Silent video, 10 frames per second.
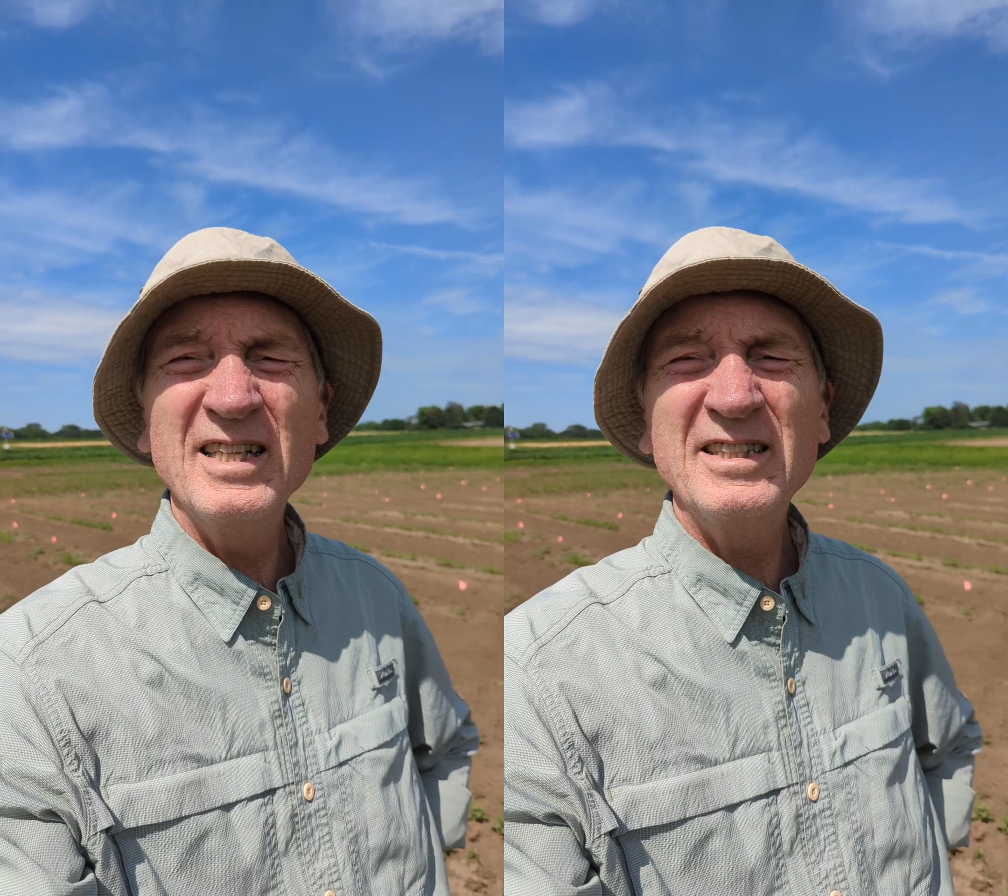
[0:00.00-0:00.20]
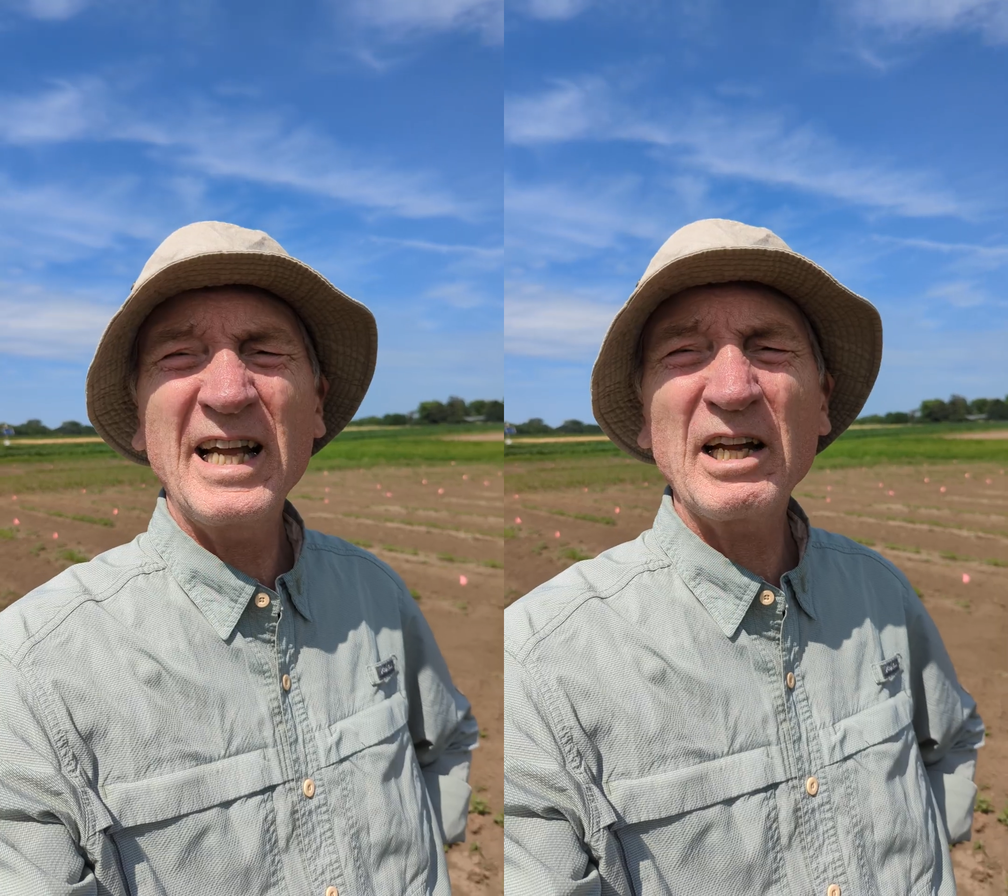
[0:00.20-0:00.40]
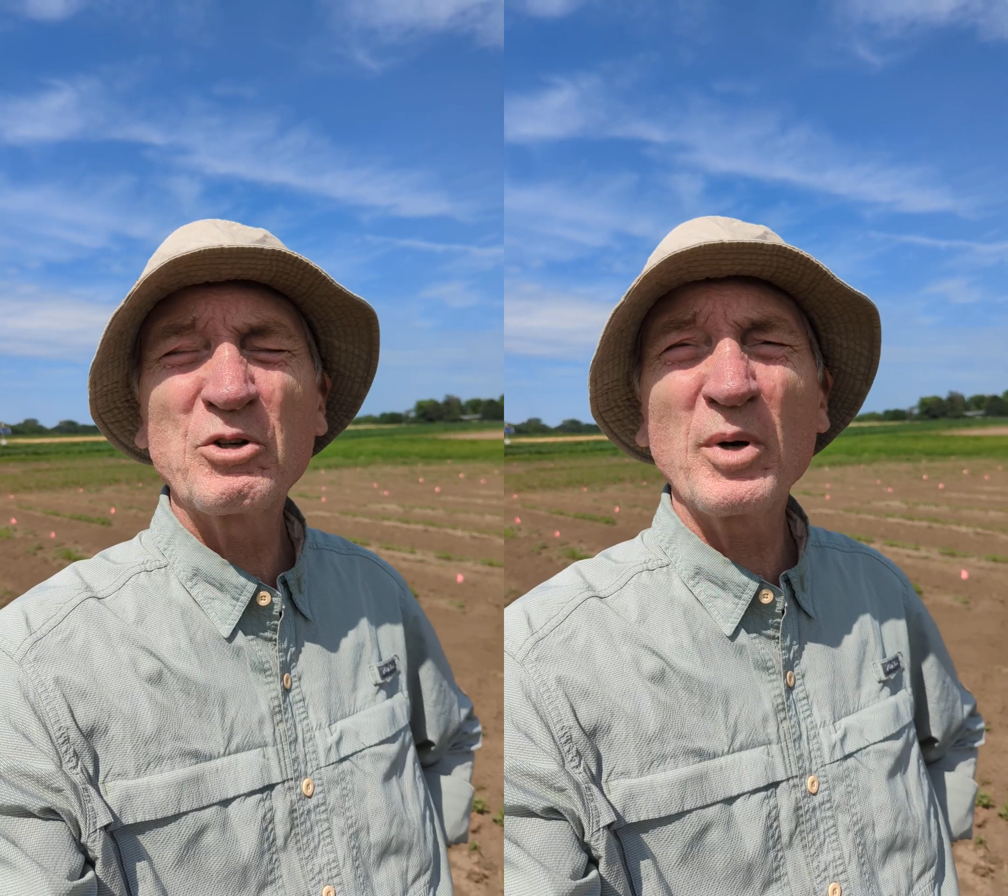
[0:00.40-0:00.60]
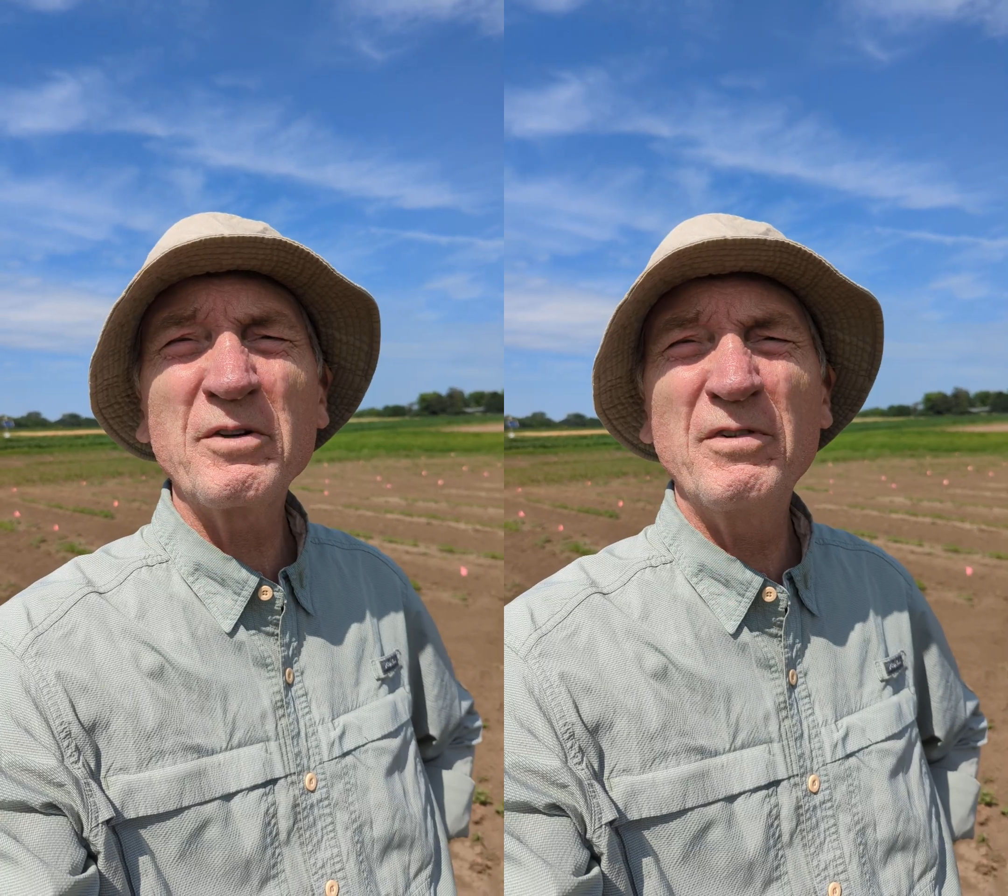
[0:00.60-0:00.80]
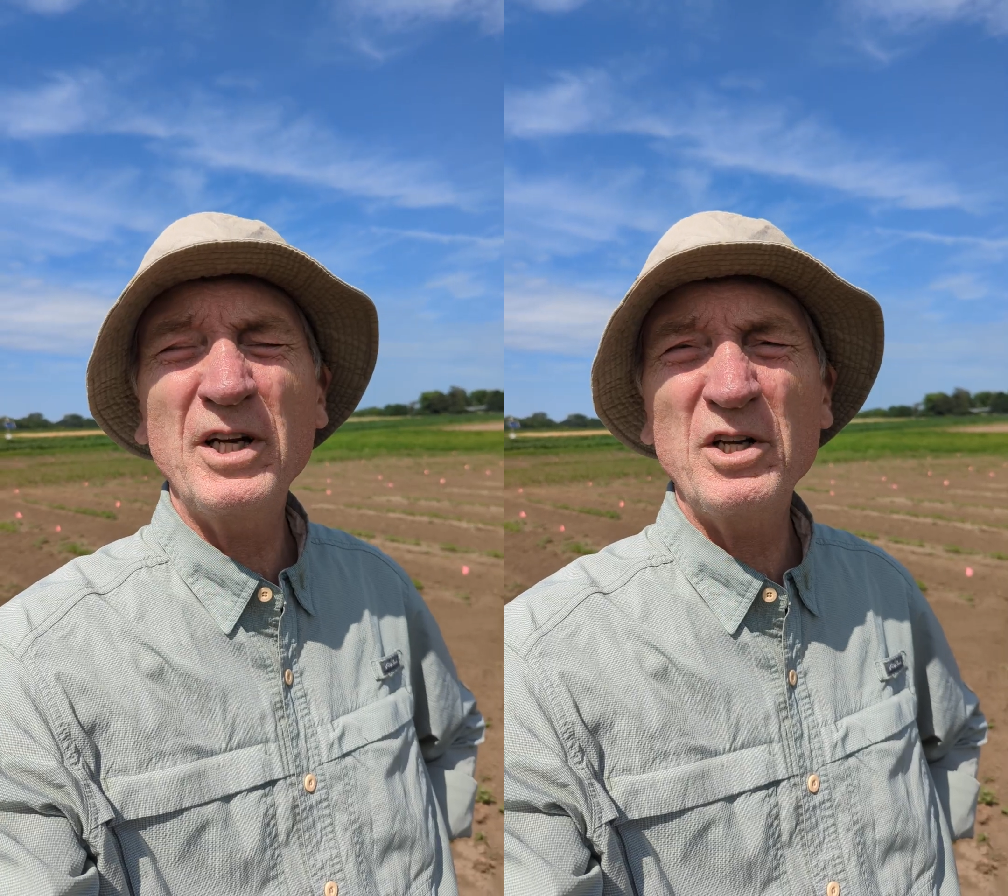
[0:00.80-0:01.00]
take a
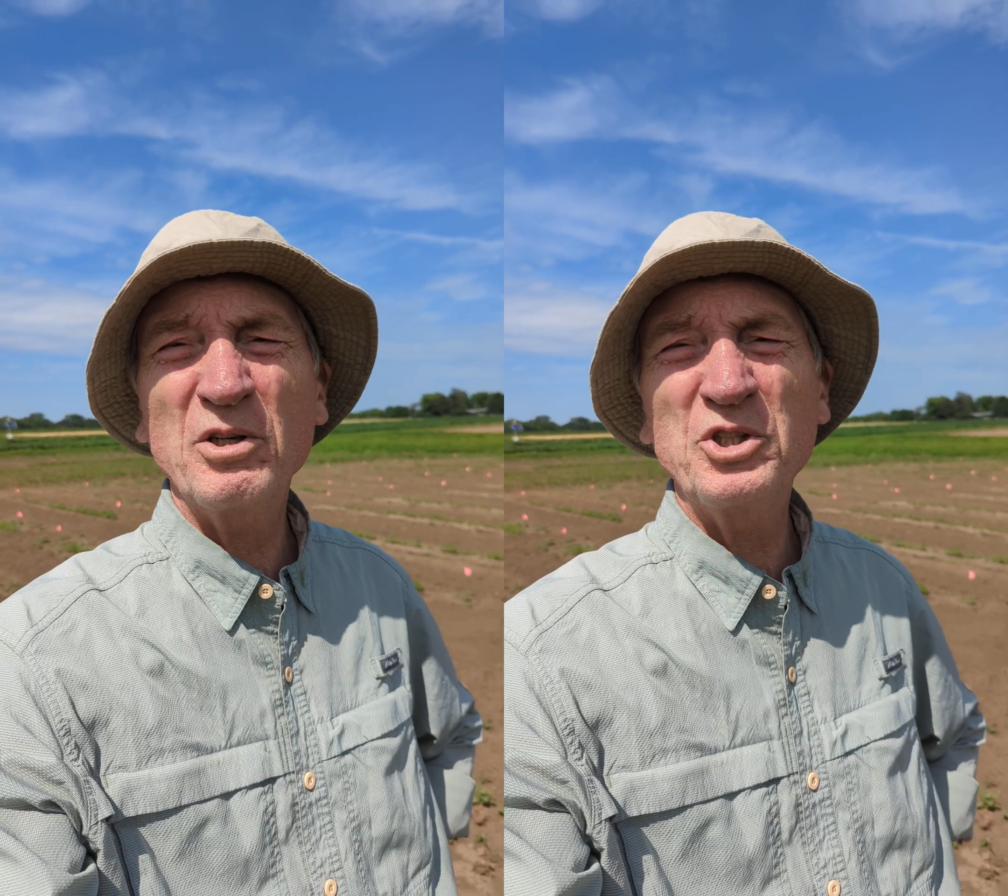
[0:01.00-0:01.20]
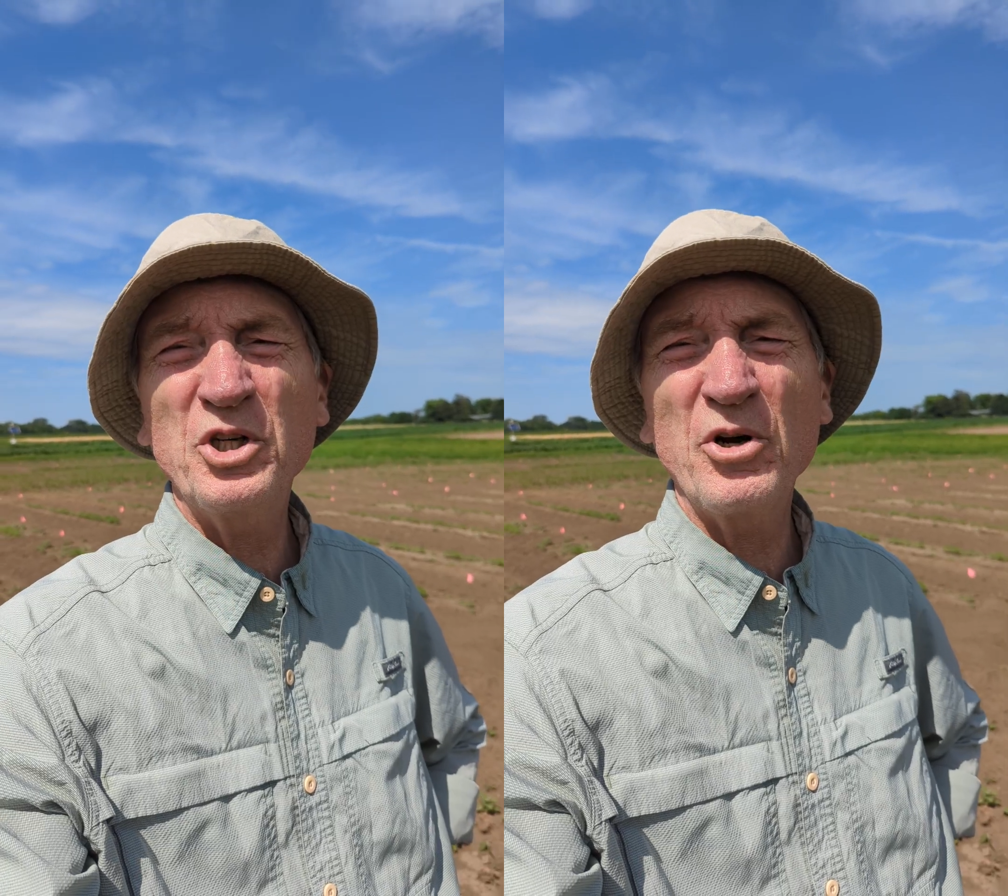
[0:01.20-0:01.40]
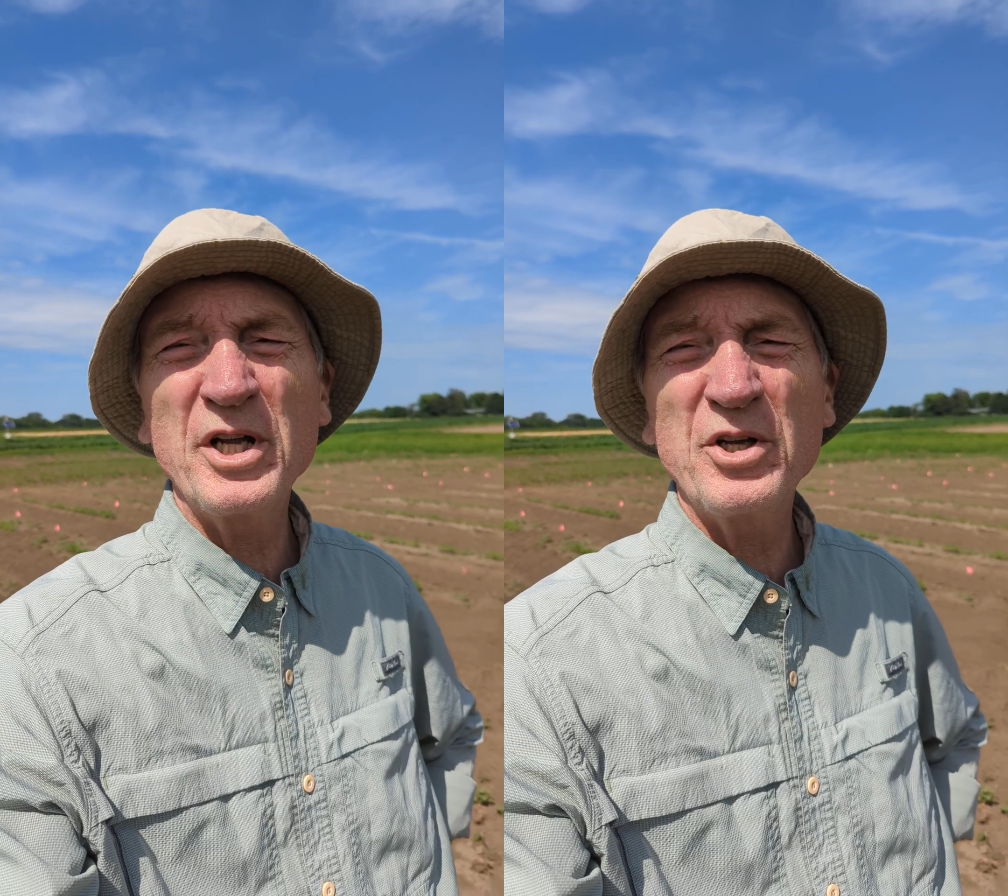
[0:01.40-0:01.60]
quick video showing